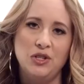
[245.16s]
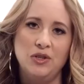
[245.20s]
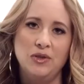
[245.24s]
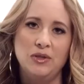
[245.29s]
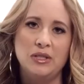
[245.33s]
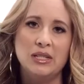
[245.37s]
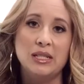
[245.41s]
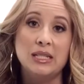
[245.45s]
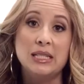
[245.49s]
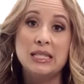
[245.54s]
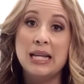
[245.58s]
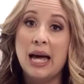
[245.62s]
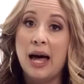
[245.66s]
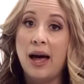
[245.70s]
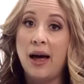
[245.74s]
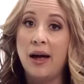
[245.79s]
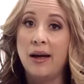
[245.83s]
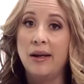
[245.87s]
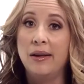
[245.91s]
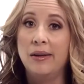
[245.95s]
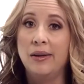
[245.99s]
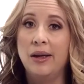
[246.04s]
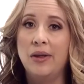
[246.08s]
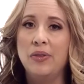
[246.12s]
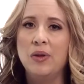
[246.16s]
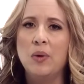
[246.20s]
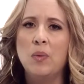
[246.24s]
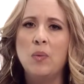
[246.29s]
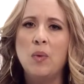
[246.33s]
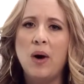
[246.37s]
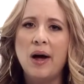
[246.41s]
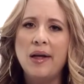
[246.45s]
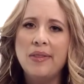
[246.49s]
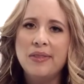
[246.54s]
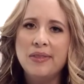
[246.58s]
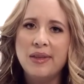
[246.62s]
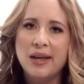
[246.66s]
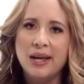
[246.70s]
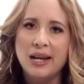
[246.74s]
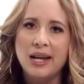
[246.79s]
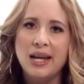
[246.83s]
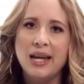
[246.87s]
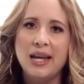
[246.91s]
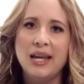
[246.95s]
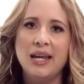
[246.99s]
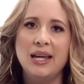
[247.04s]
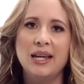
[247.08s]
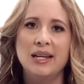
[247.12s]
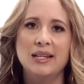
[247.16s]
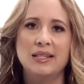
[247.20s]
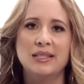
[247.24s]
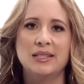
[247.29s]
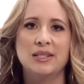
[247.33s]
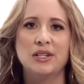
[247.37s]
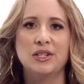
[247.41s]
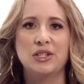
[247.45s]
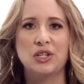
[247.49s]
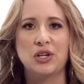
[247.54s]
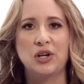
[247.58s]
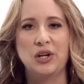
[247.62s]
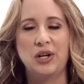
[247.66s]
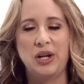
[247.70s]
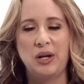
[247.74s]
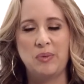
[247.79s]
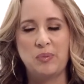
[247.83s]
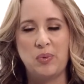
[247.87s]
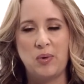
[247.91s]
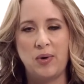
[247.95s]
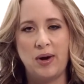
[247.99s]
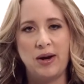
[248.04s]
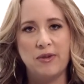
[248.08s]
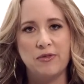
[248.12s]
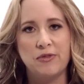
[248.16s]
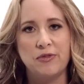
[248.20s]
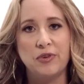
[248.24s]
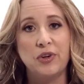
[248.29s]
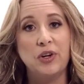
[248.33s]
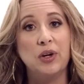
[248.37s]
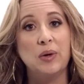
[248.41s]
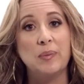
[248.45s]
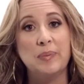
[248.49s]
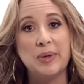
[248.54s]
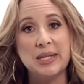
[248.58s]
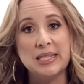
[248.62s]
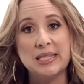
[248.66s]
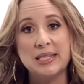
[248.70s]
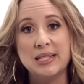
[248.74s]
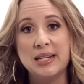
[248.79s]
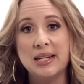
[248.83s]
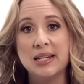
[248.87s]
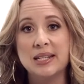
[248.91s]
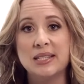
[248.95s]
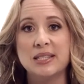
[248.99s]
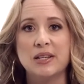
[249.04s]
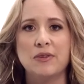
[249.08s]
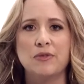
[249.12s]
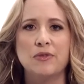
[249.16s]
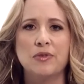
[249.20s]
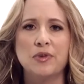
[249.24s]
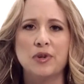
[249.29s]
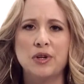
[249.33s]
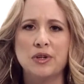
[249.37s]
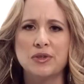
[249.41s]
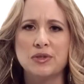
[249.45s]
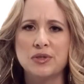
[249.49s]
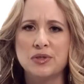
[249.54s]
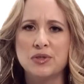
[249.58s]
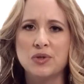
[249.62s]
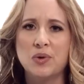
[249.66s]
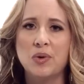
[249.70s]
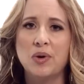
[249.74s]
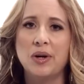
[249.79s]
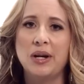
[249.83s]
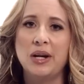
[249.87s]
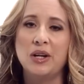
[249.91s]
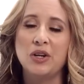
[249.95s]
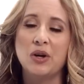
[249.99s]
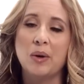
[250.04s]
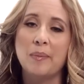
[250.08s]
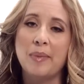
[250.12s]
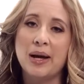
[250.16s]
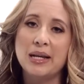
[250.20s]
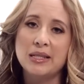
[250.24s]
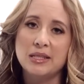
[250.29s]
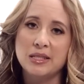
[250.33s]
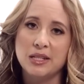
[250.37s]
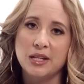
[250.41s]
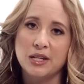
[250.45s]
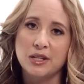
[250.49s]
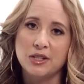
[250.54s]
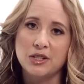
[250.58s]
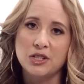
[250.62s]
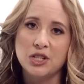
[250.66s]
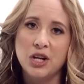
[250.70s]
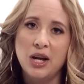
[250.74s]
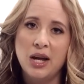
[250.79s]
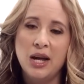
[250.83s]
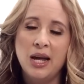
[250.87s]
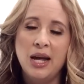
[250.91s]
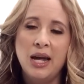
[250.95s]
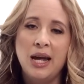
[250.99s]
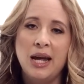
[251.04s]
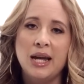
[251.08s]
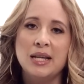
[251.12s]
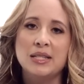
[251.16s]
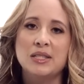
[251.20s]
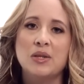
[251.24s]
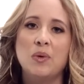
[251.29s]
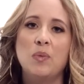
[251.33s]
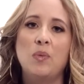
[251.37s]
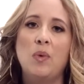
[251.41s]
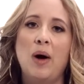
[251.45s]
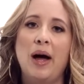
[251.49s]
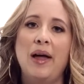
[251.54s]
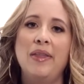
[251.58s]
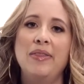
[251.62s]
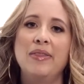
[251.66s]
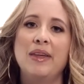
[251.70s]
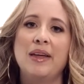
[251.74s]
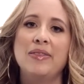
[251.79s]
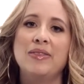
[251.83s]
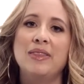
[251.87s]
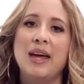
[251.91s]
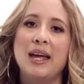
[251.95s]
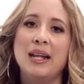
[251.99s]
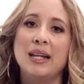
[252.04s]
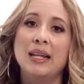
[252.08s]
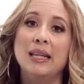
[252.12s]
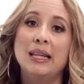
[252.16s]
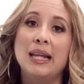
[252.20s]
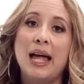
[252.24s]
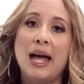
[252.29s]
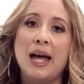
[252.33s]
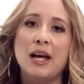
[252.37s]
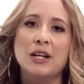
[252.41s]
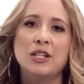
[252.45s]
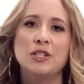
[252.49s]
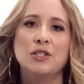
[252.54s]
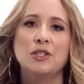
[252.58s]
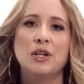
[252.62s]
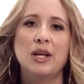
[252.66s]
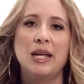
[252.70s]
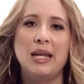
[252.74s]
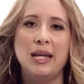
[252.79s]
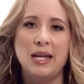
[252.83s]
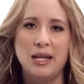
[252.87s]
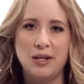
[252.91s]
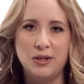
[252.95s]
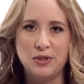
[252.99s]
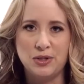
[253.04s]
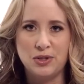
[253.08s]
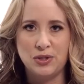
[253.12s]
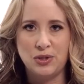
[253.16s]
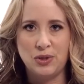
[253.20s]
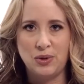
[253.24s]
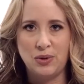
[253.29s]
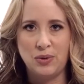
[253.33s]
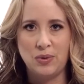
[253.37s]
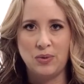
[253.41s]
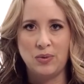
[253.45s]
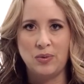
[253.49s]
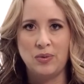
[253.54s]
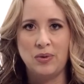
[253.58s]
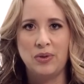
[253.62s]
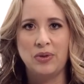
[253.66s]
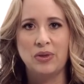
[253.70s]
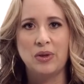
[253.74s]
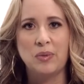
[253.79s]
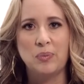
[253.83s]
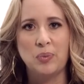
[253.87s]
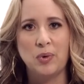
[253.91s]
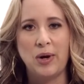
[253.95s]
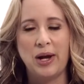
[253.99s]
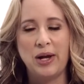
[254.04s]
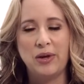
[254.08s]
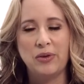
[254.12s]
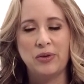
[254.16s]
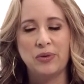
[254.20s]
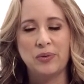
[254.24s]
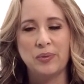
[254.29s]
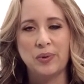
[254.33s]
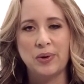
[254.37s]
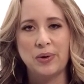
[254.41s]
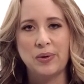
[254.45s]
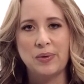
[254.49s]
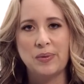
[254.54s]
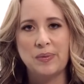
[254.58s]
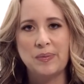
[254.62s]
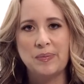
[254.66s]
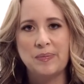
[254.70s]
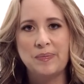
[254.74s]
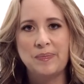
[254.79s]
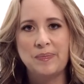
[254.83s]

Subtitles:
you to tell, and the one that is the turning point for your business and for your story and your message, is the one that then led into the breakthrough.